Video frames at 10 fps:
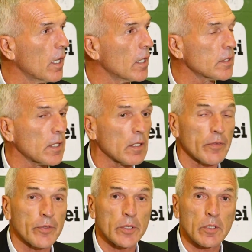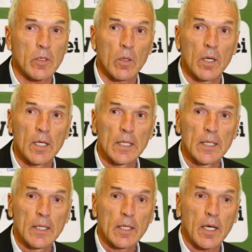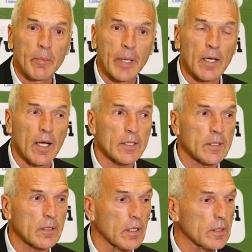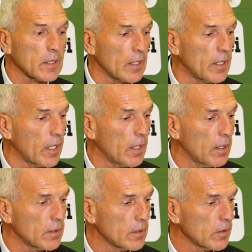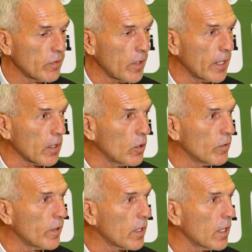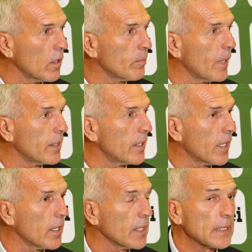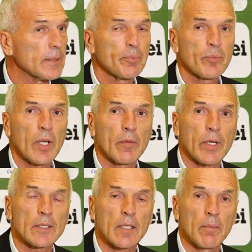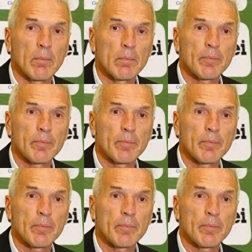I think the first call came in last Sunday, flying over then on Monday, having some